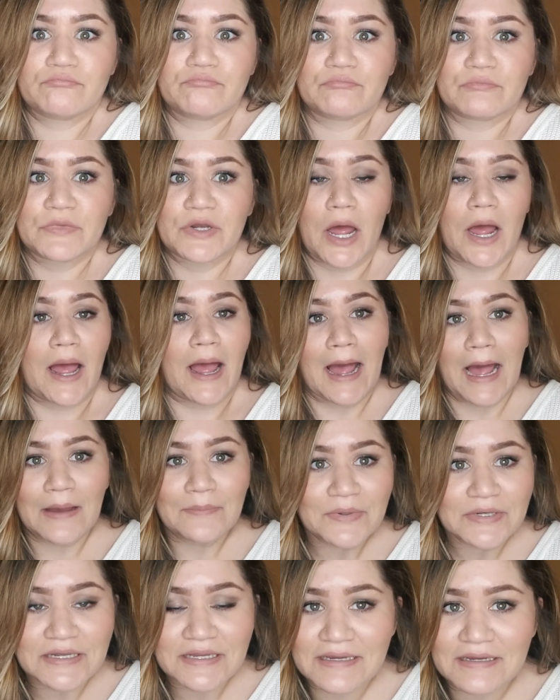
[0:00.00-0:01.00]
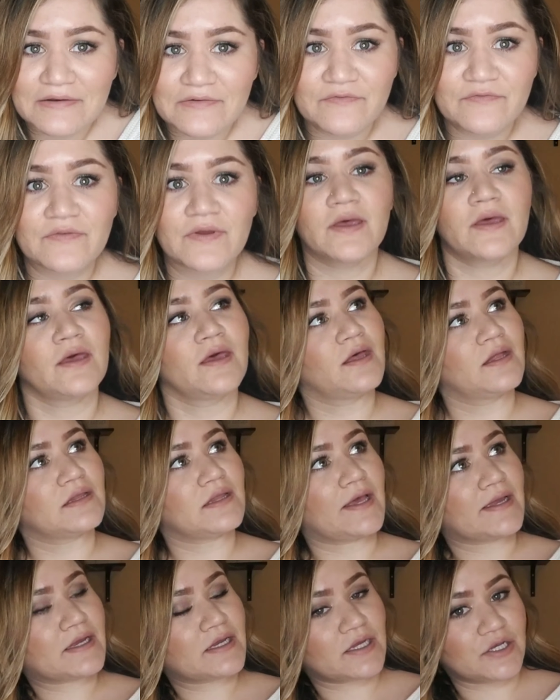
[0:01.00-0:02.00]
not happening,
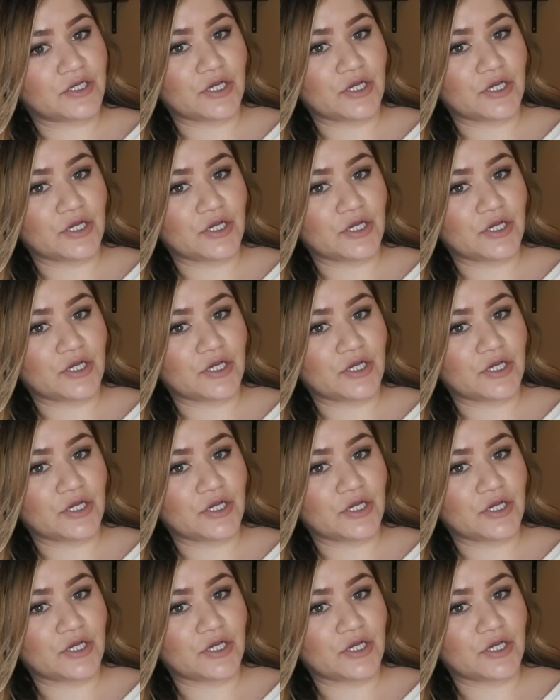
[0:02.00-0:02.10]
like